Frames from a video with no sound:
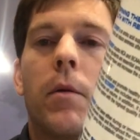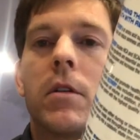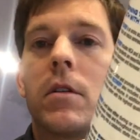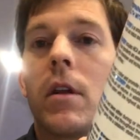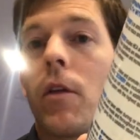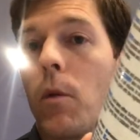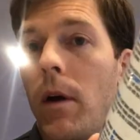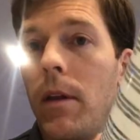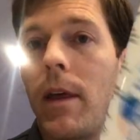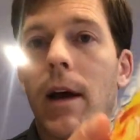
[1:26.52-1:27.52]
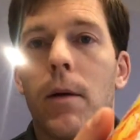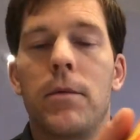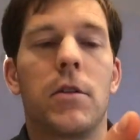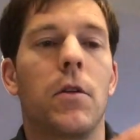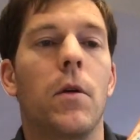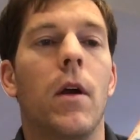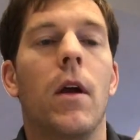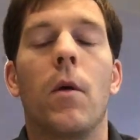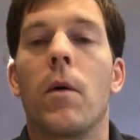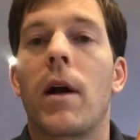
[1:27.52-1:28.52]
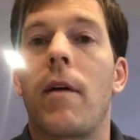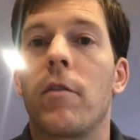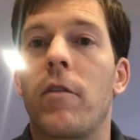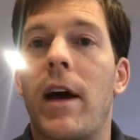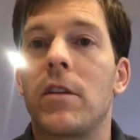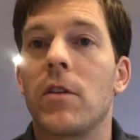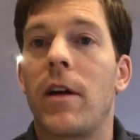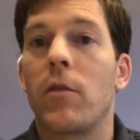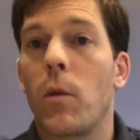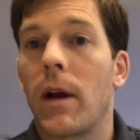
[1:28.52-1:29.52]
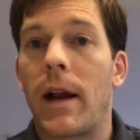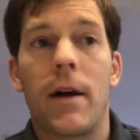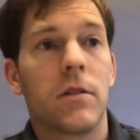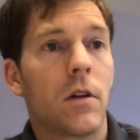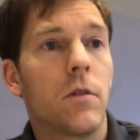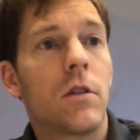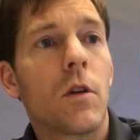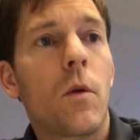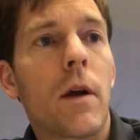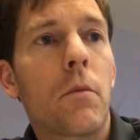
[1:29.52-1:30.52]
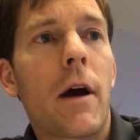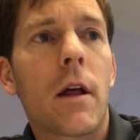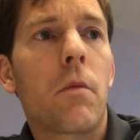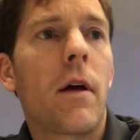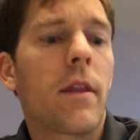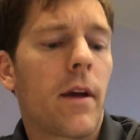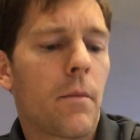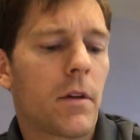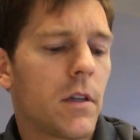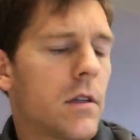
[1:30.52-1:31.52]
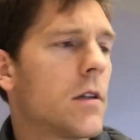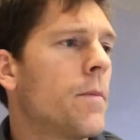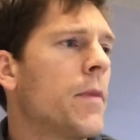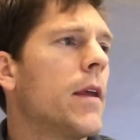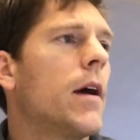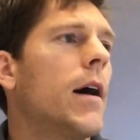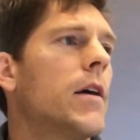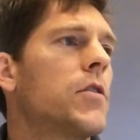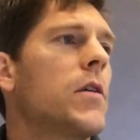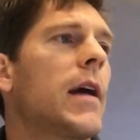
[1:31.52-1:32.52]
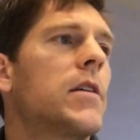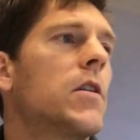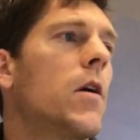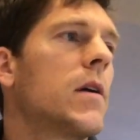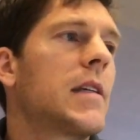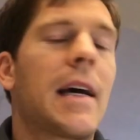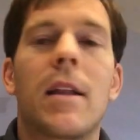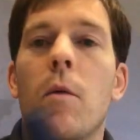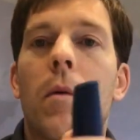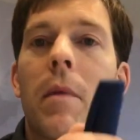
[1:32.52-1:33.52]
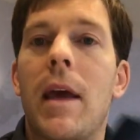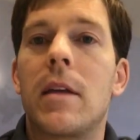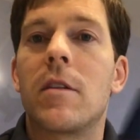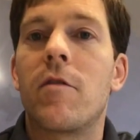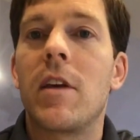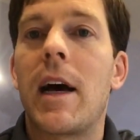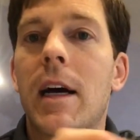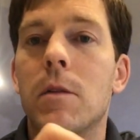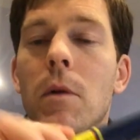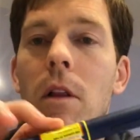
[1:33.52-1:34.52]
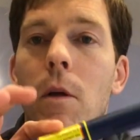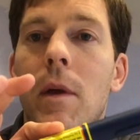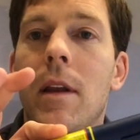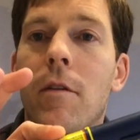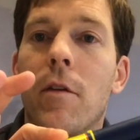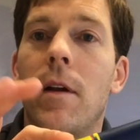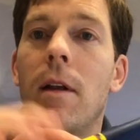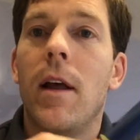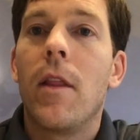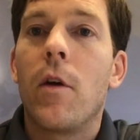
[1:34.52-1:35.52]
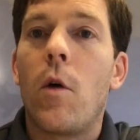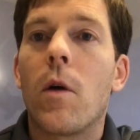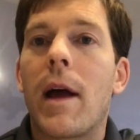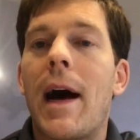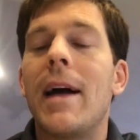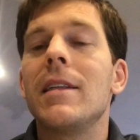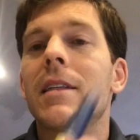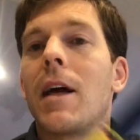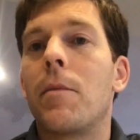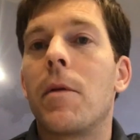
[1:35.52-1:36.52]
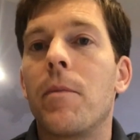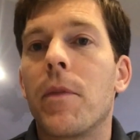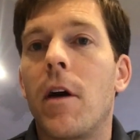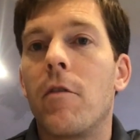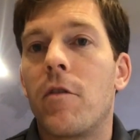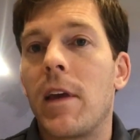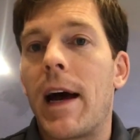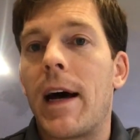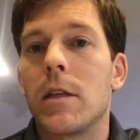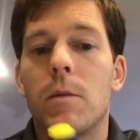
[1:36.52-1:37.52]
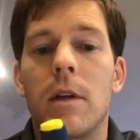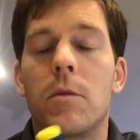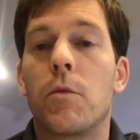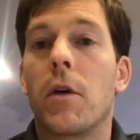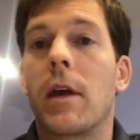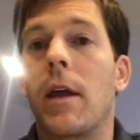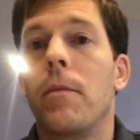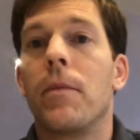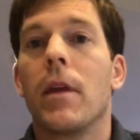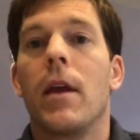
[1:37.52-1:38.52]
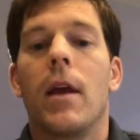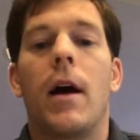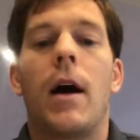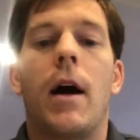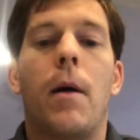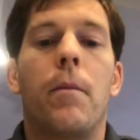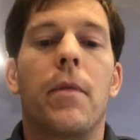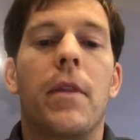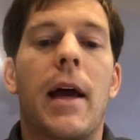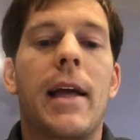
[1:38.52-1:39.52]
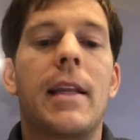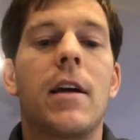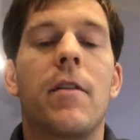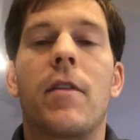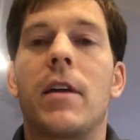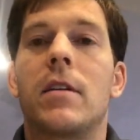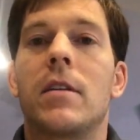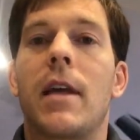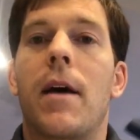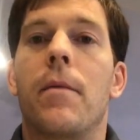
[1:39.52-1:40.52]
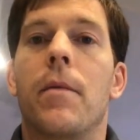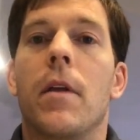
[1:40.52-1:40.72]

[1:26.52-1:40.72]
which is another one that helps you recover faster after working out. So just a quick product plug there, but just so you guys know exactly what makes Fiasp a little bit different. The whole concept of Fiasp is brilliant. The idea of this is that